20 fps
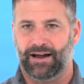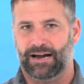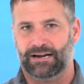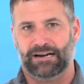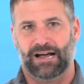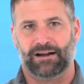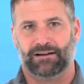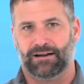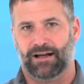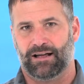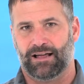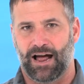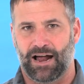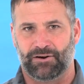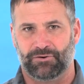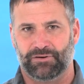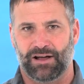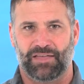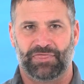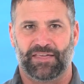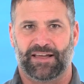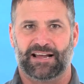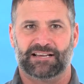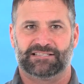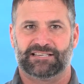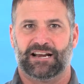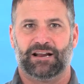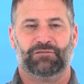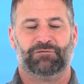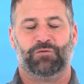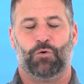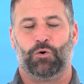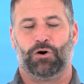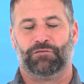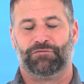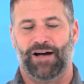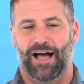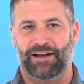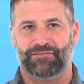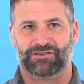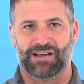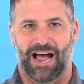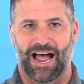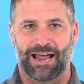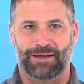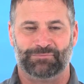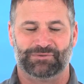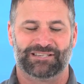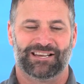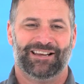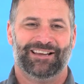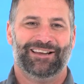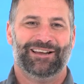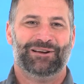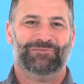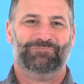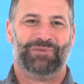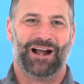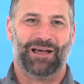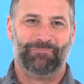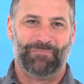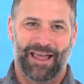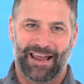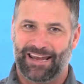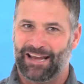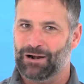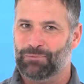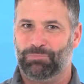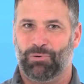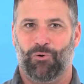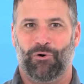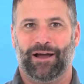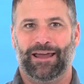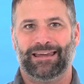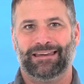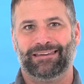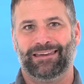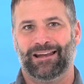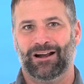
I, I, I, I think I said it four or five times, but I'm making a point.